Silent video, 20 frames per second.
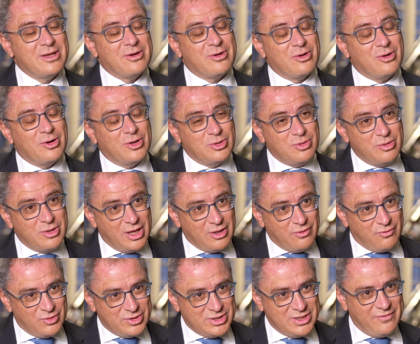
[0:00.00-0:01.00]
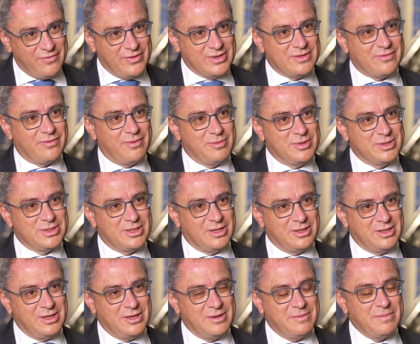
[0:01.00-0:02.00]
in regard to the adverse events from the
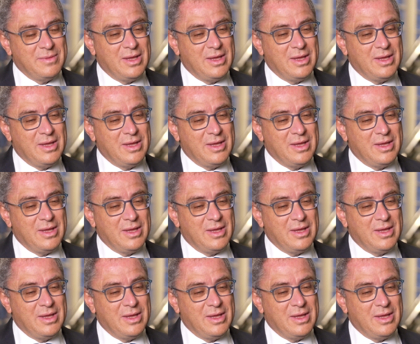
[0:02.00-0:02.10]
study.